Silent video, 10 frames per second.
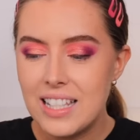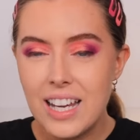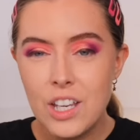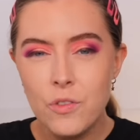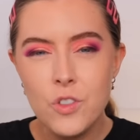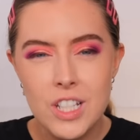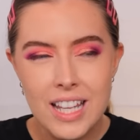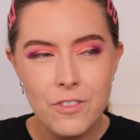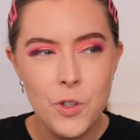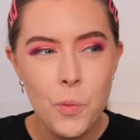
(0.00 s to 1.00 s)
It's like you've just
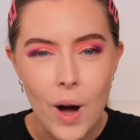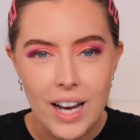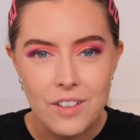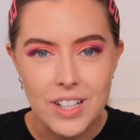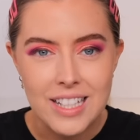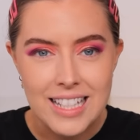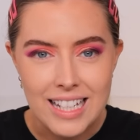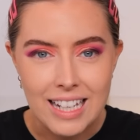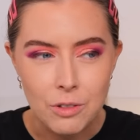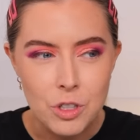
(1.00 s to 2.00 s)
left your wife at dinner.